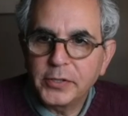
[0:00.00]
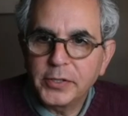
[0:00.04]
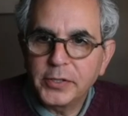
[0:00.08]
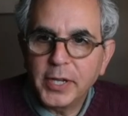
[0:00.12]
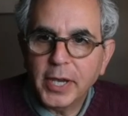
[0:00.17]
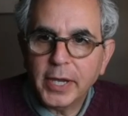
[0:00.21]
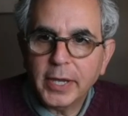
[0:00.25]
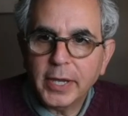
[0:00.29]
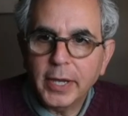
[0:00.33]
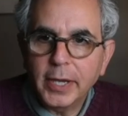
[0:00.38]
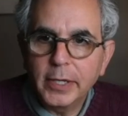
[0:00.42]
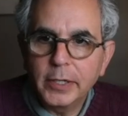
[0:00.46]

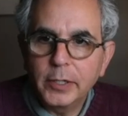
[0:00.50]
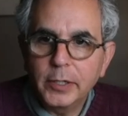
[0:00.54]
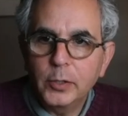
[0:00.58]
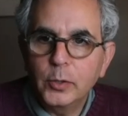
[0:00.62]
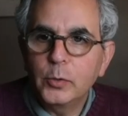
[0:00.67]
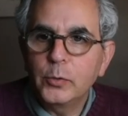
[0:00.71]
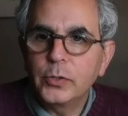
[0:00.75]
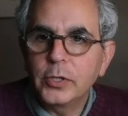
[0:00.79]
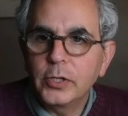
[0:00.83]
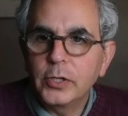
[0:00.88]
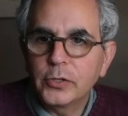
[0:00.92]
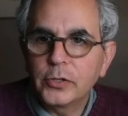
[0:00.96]
decade
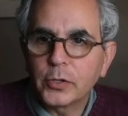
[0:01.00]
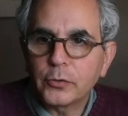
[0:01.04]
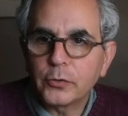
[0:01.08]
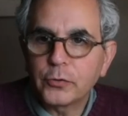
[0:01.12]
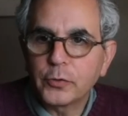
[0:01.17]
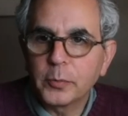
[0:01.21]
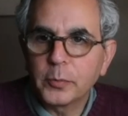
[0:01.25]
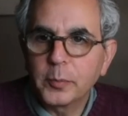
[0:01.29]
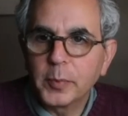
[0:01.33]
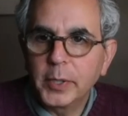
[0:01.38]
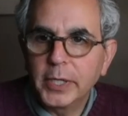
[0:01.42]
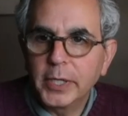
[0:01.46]
using
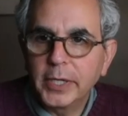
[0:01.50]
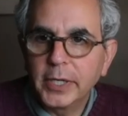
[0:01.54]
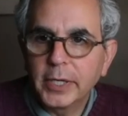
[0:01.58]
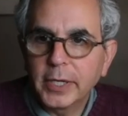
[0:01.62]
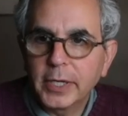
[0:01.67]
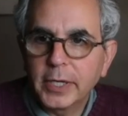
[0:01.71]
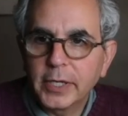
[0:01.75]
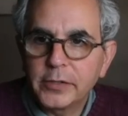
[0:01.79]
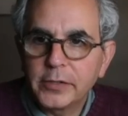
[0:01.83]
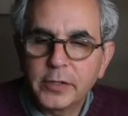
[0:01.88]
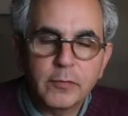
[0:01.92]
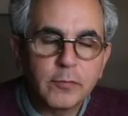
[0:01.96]
social media
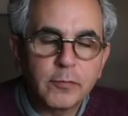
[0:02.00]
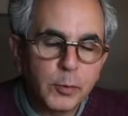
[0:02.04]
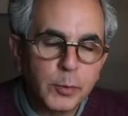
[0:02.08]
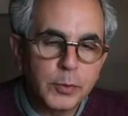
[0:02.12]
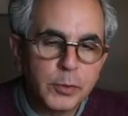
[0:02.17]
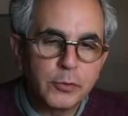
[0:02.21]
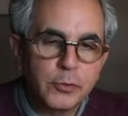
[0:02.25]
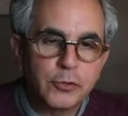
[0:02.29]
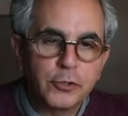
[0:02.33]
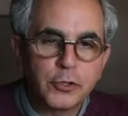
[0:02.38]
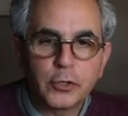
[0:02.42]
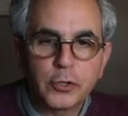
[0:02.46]
has
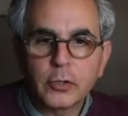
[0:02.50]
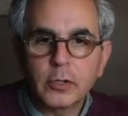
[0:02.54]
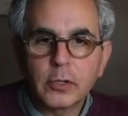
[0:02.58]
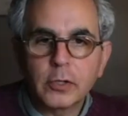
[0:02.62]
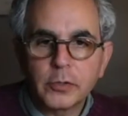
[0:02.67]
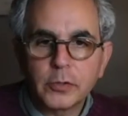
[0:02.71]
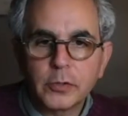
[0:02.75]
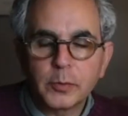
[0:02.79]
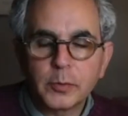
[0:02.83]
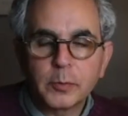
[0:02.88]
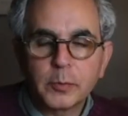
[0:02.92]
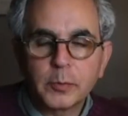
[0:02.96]
influenced
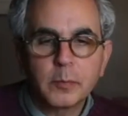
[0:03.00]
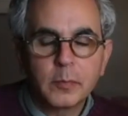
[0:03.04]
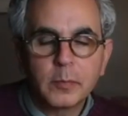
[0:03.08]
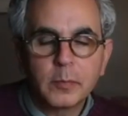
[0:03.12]
journalism?